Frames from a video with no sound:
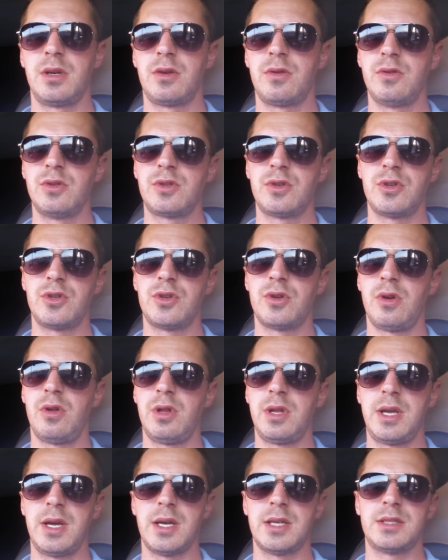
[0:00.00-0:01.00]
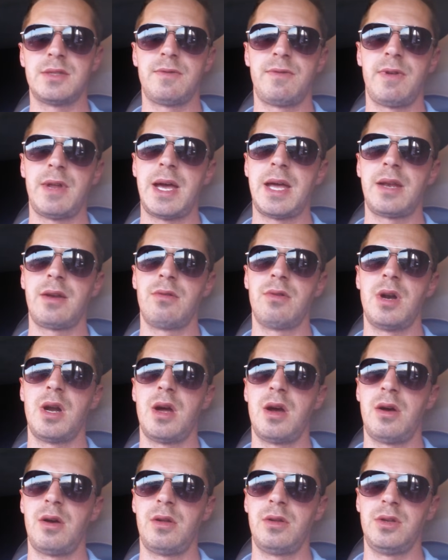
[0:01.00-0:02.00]
Cruise control, yes, flat
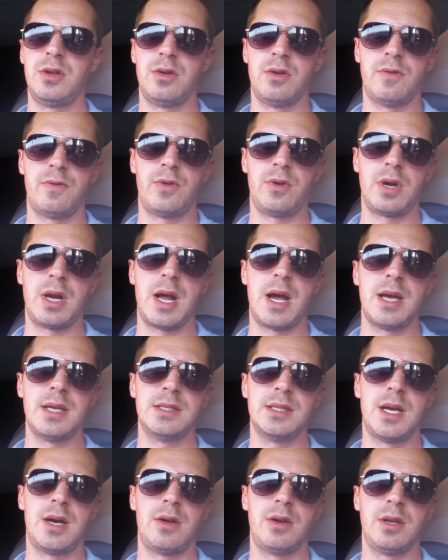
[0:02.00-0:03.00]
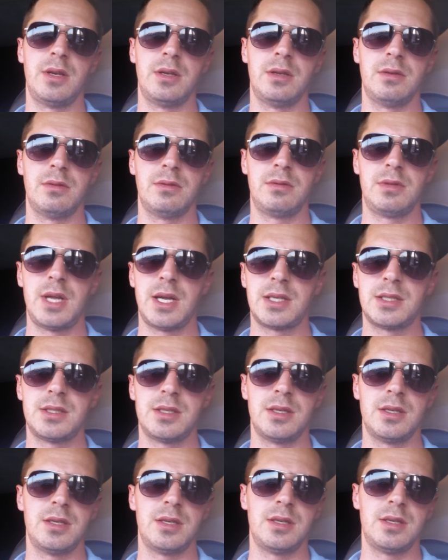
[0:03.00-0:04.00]
ground, for guys down in
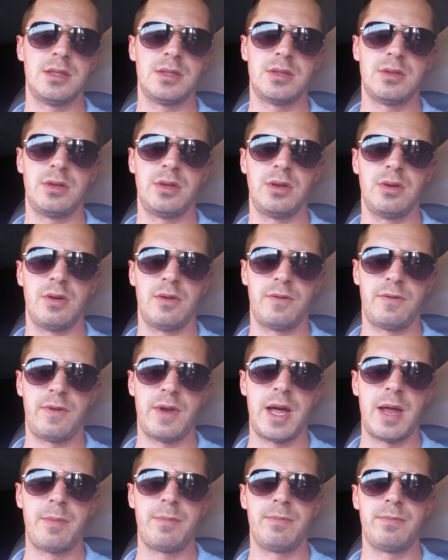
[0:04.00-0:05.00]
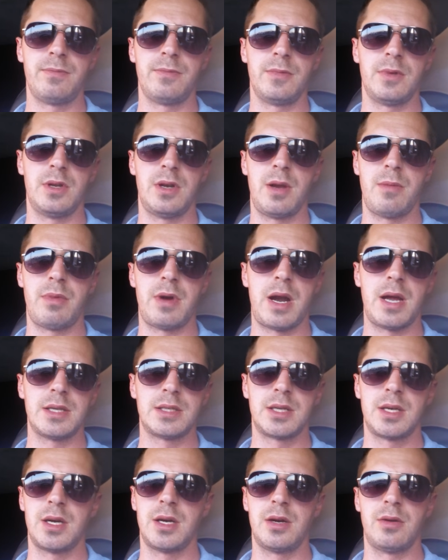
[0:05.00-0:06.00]
Texas, or, flat in
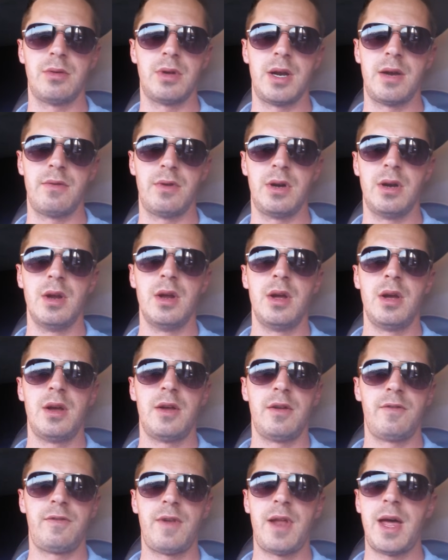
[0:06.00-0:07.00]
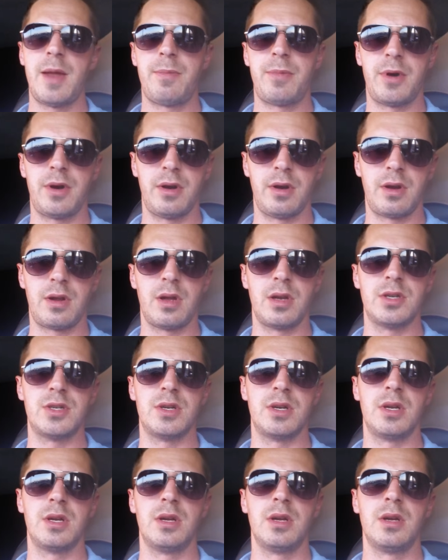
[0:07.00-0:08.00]
Nebraska, whatever. Flat part of the
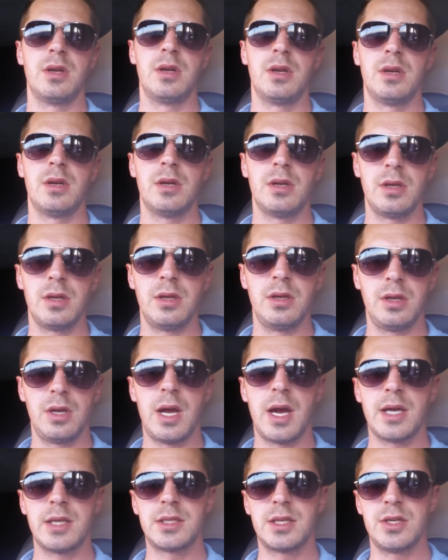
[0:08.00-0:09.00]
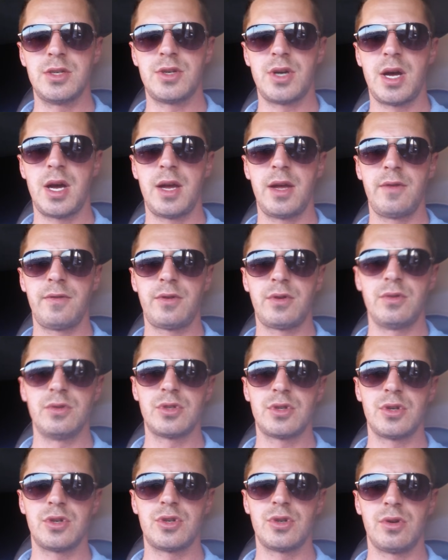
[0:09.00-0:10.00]
country. You guys can drive
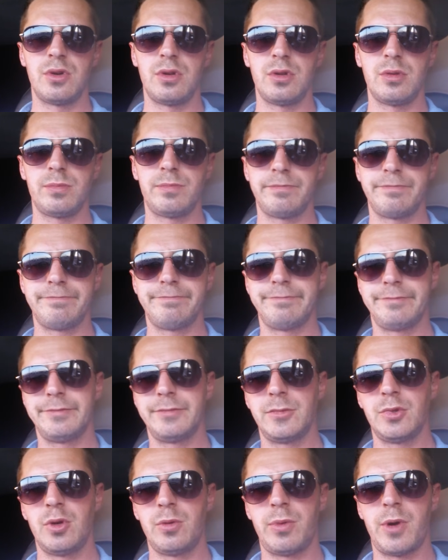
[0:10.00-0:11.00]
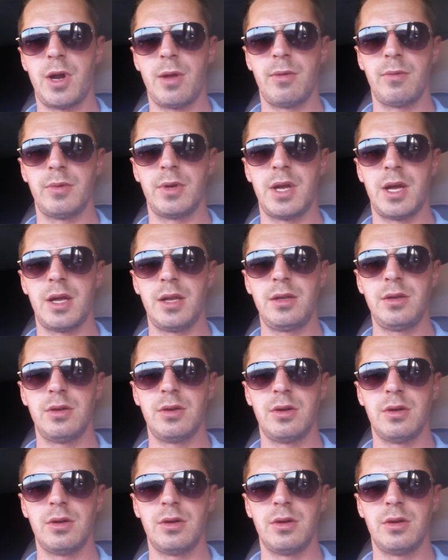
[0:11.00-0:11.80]
cruise control, no problem with that,